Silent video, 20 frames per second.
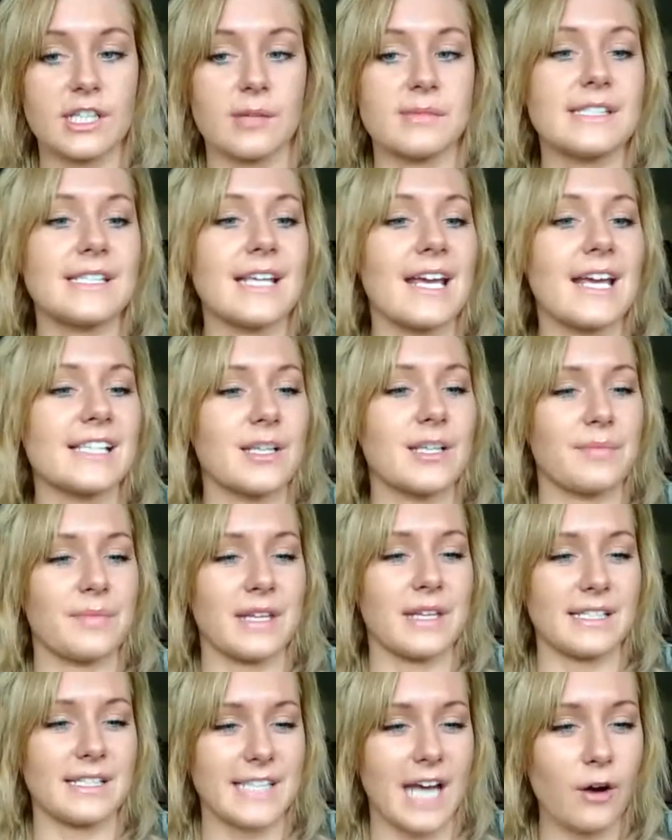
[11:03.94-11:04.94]
them say
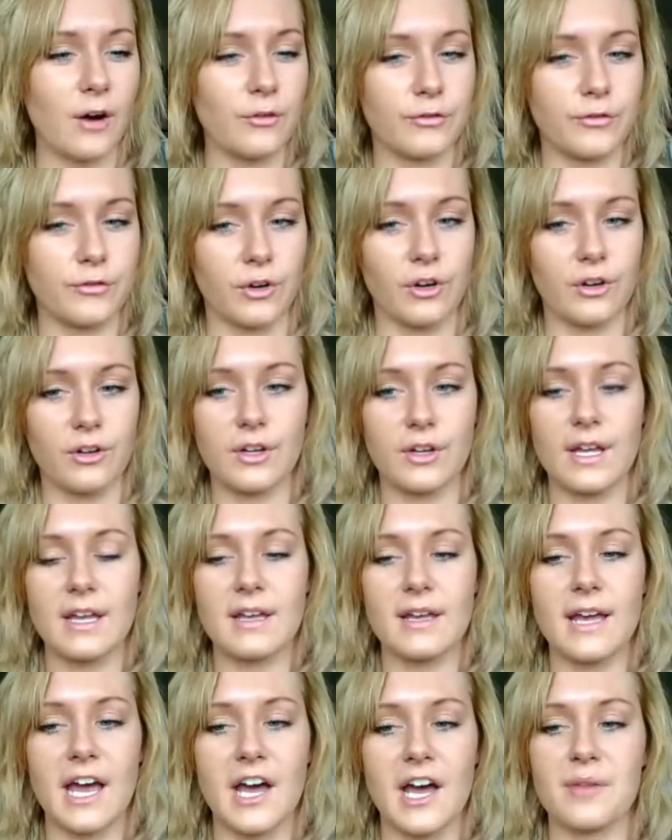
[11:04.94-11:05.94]
something doubtful?
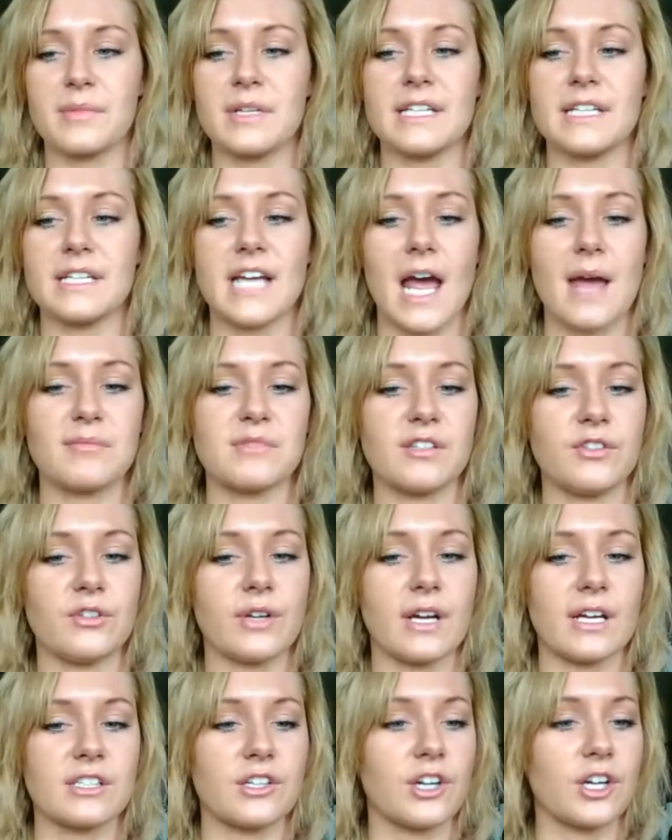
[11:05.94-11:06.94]
How many times have you
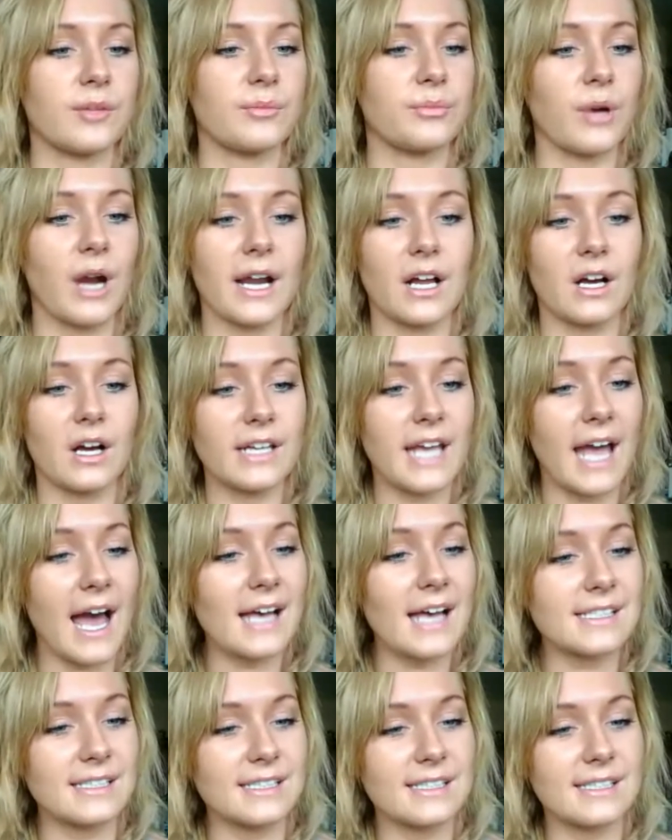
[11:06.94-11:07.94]
guys heard Brad
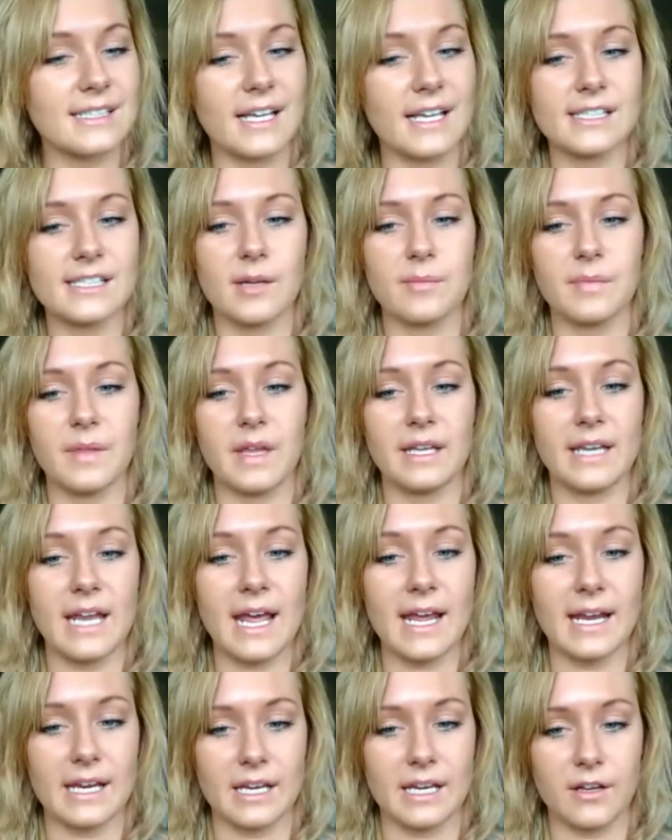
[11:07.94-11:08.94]
Alkazan say something
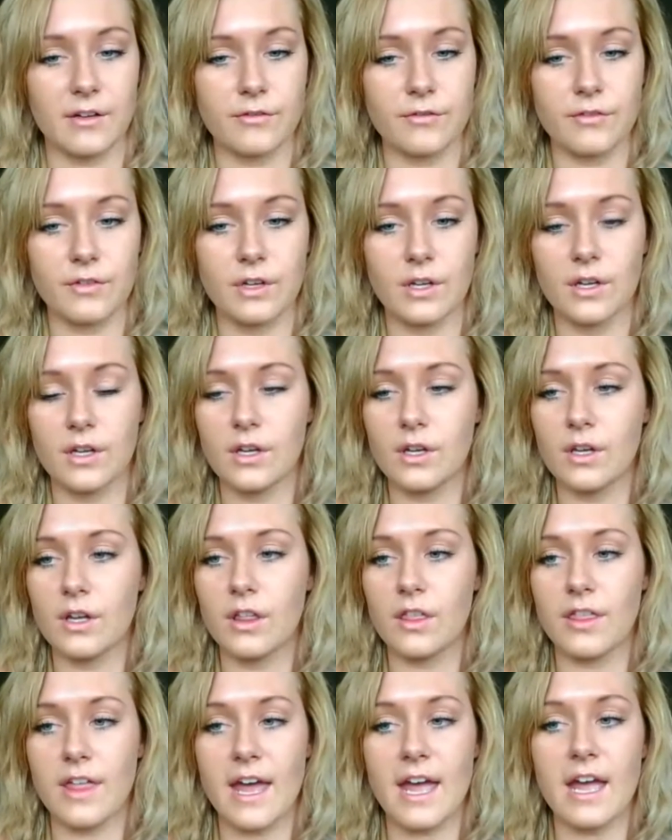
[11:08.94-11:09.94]
negative?
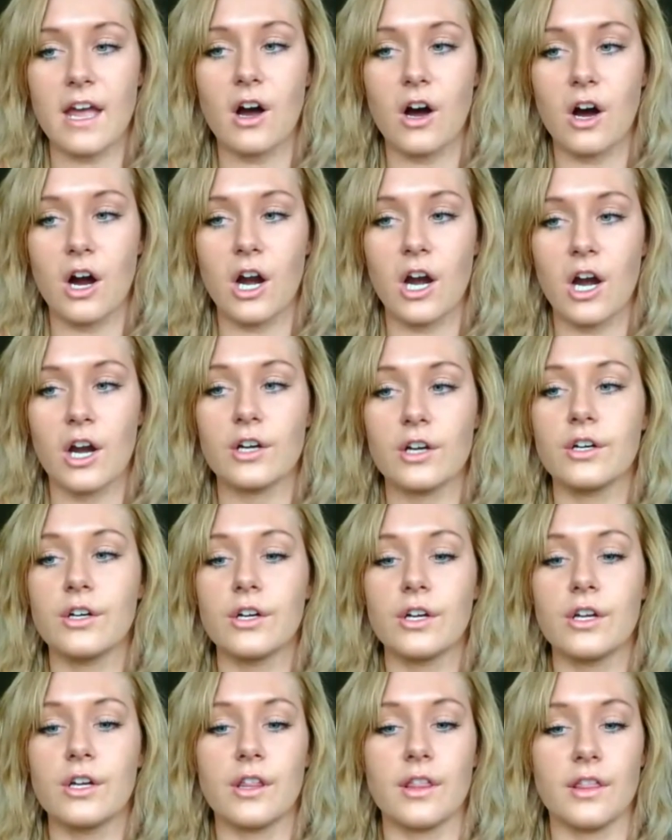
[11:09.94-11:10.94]
They are
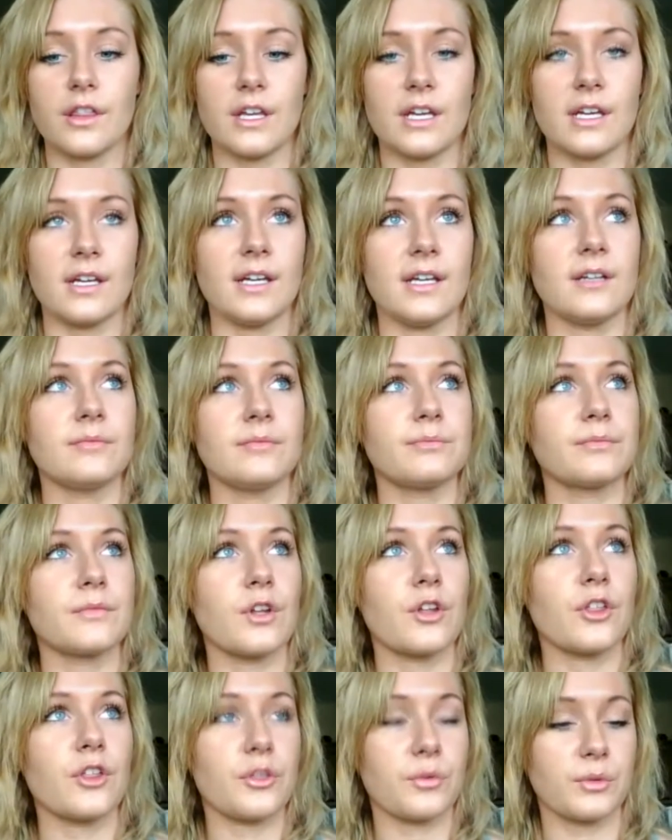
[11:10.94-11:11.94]
the
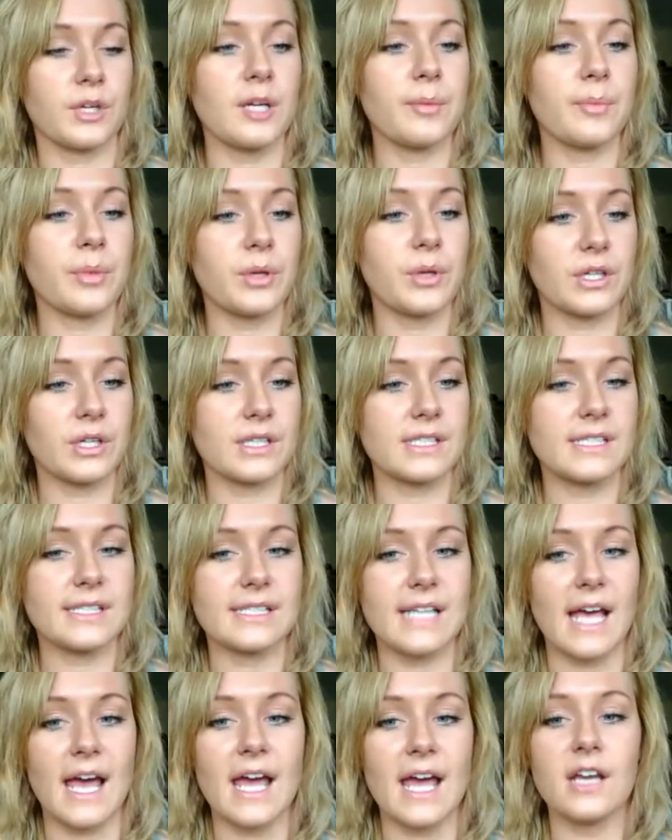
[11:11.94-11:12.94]
3%
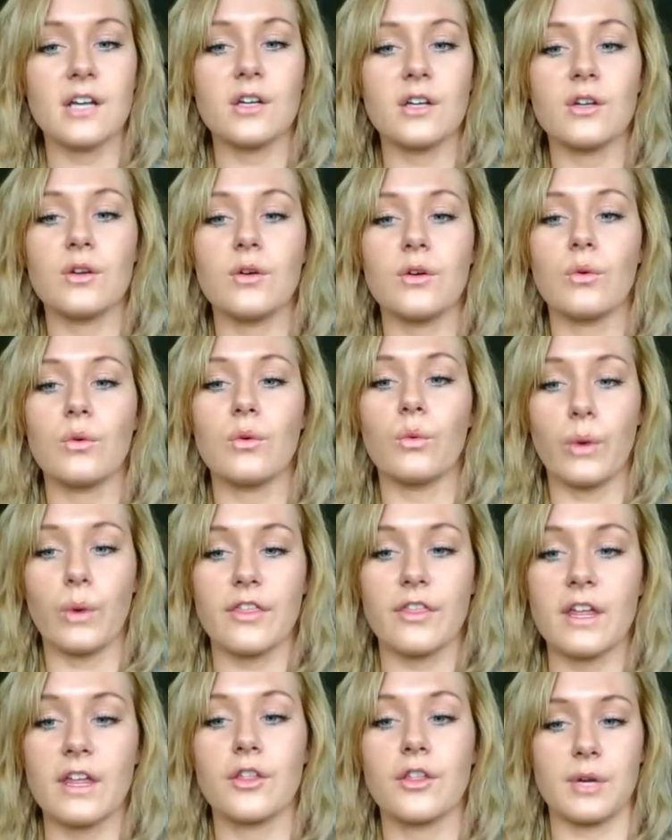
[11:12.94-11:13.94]
within the
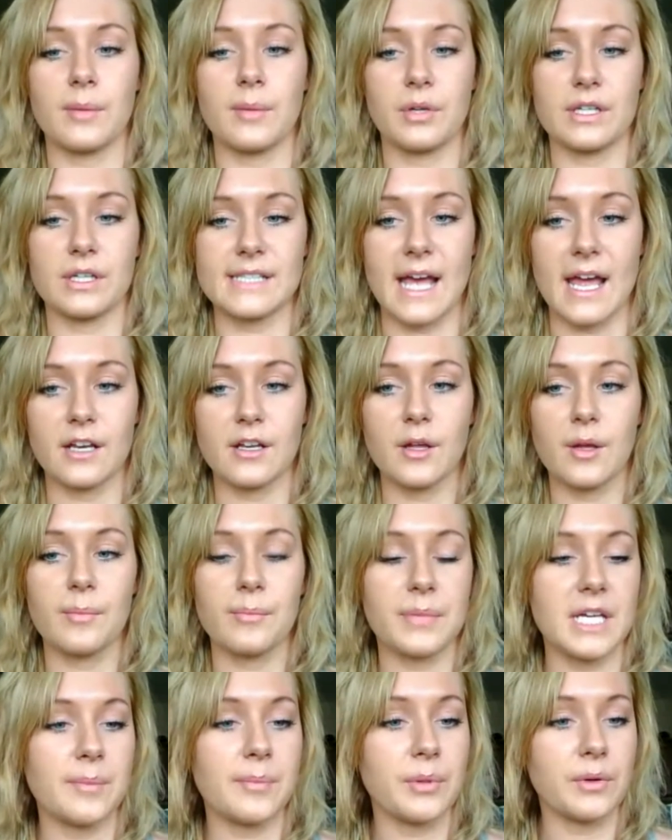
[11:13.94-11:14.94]
3%.
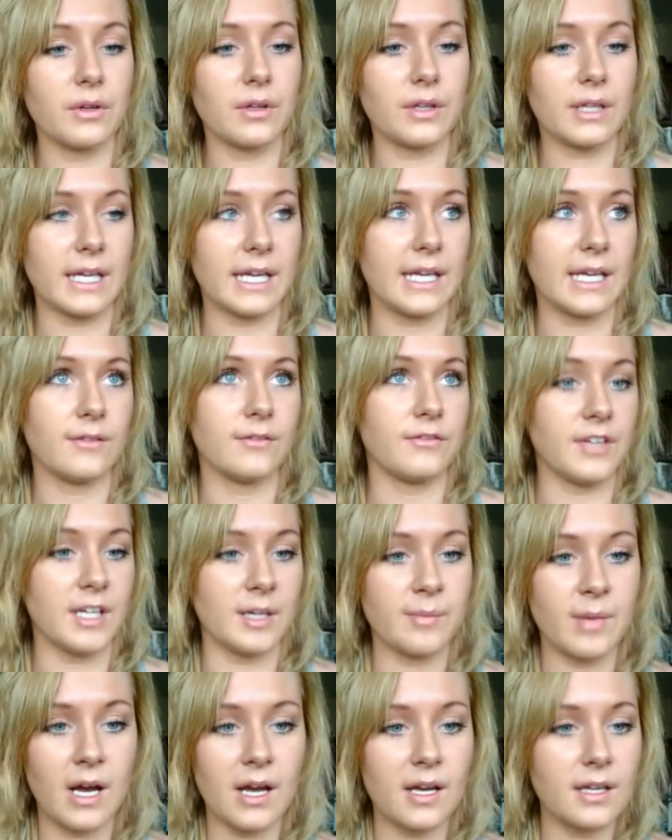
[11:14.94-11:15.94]
People in
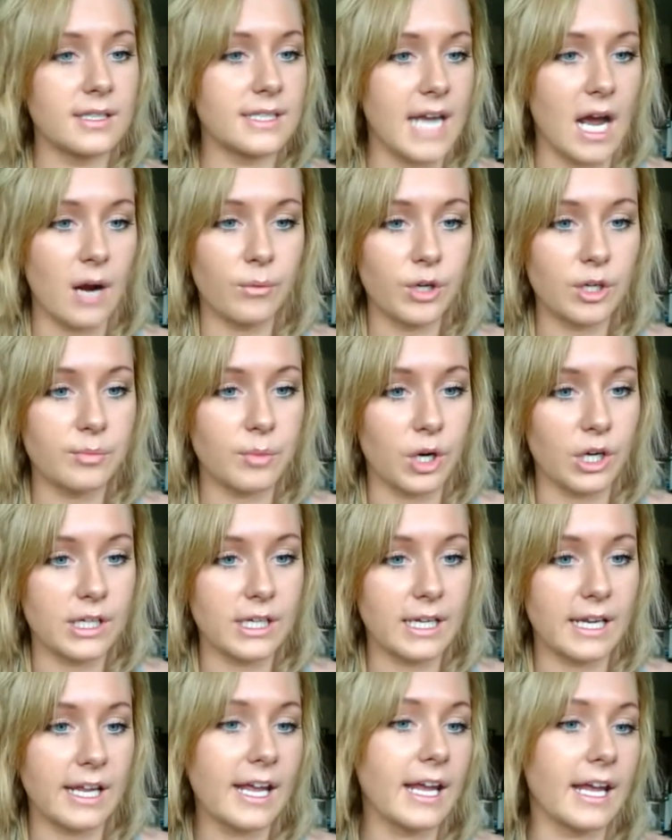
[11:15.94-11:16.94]
VIMA, network
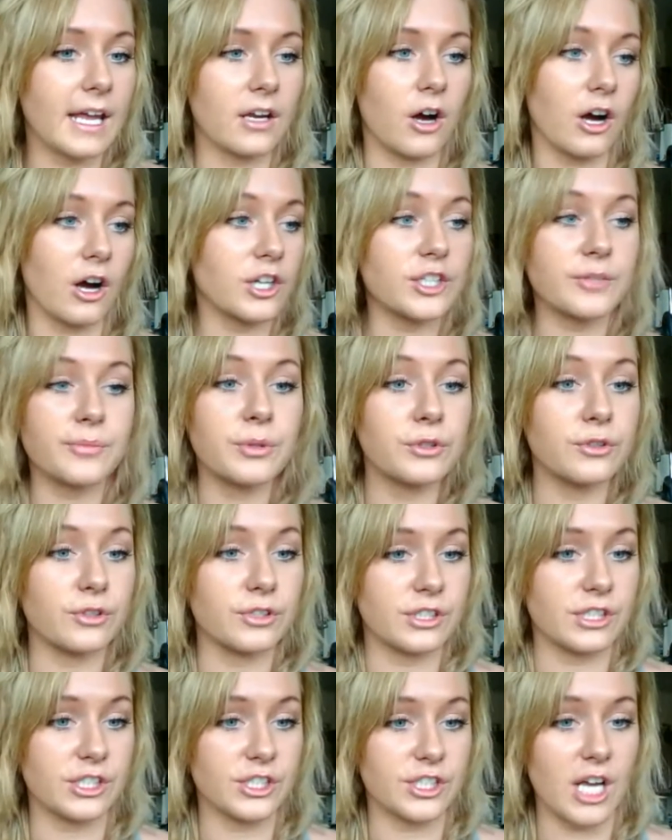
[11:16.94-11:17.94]
marketing, and
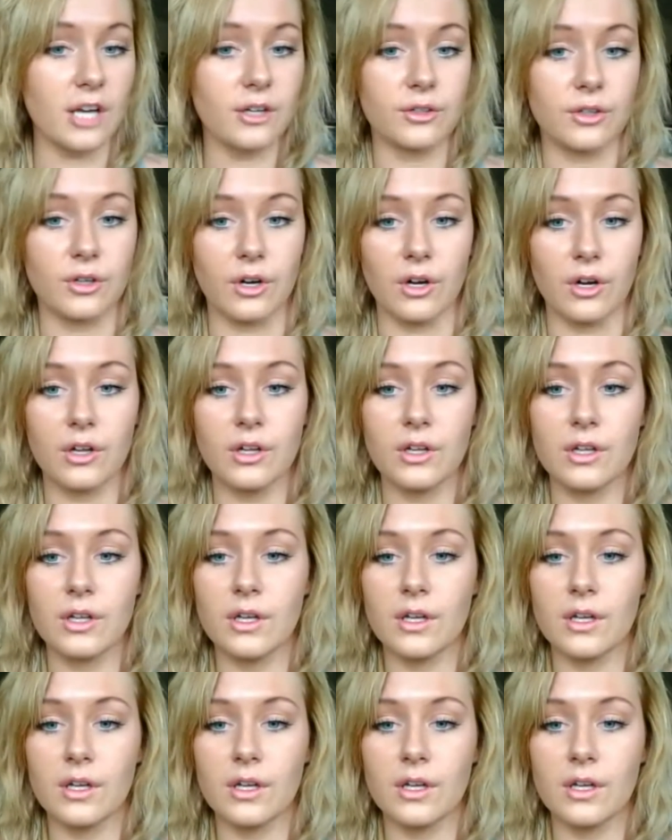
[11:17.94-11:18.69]
entrepreneurs in general